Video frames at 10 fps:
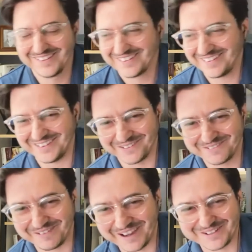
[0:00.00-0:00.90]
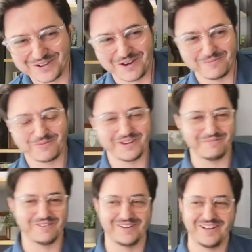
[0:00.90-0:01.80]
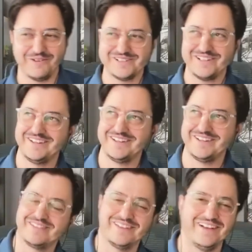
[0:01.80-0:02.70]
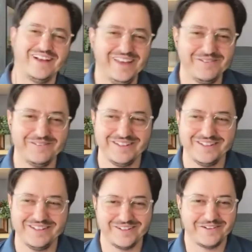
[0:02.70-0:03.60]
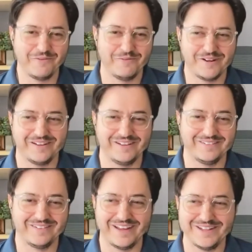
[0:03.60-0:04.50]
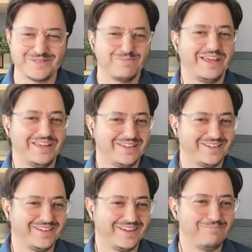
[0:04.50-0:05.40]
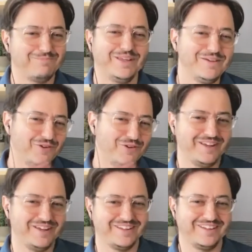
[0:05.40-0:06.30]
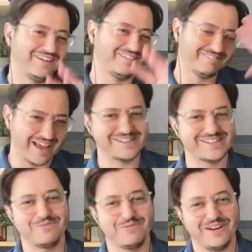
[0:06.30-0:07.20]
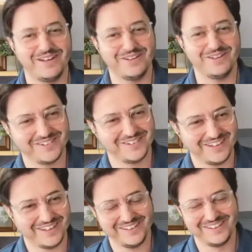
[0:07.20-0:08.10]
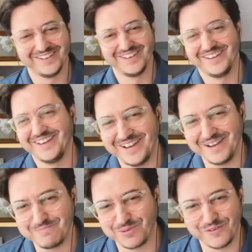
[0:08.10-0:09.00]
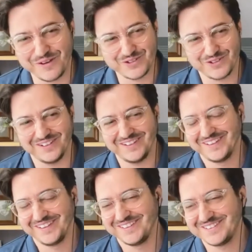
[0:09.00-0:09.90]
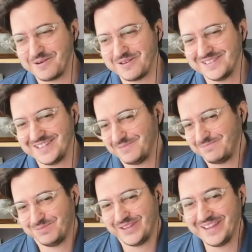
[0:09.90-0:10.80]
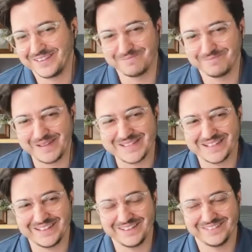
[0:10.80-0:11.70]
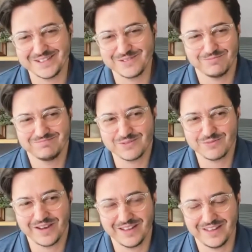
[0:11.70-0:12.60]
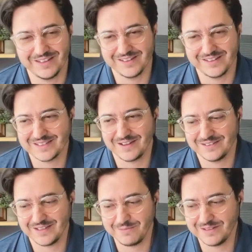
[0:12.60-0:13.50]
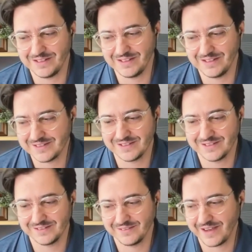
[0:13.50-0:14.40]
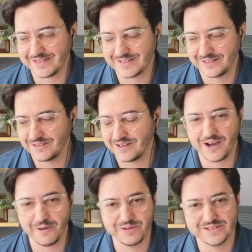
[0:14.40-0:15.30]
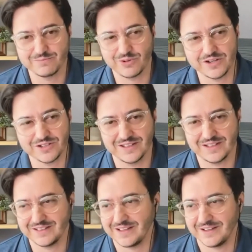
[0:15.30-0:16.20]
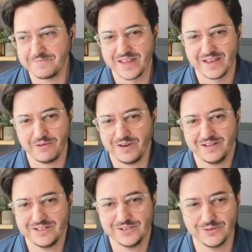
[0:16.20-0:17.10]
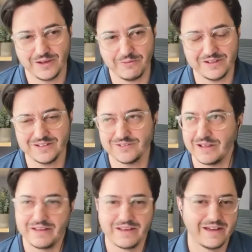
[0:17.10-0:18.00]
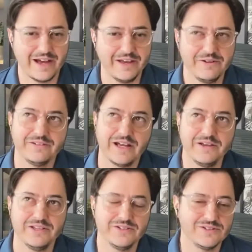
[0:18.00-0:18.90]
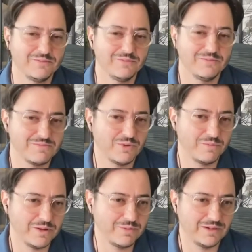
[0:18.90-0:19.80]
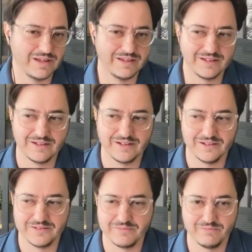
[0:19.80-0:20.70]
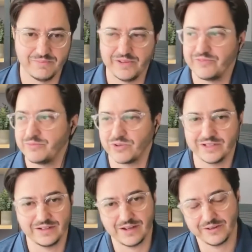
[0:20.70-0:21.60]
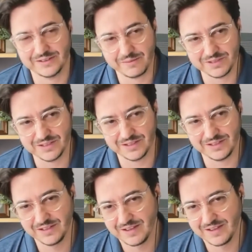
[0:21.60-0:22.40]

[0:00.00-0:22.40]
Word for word: you know find a job or whatever i was like i have a year when i just play I play for a year and then I'll see what I do. Okay, uh, professionally. So I started playing basically. That's that's what I did, and I started typing DNA as a as a hobby, as a project that uh, I wanted to do. I wanted to. I I I used to manage more people, like um, even more than now at typing DNA.